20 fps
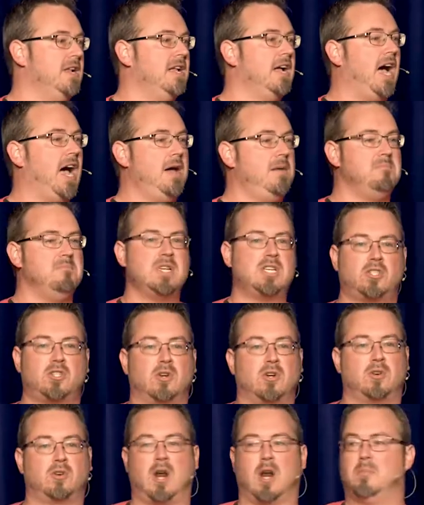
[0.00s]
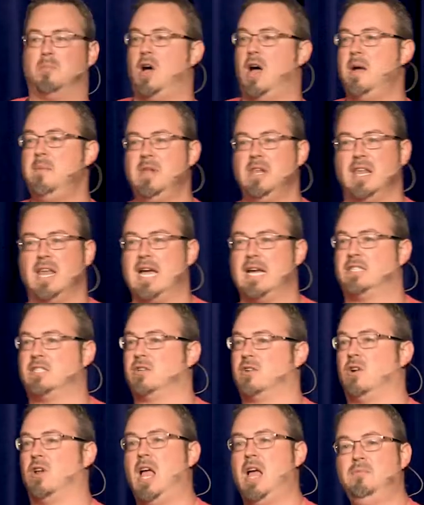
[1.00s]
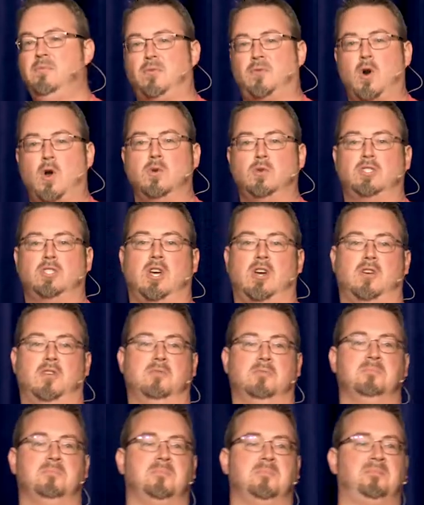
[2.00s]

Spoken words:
I'm Mr. Incredible. I'm Elastigirl. I'm Frozone.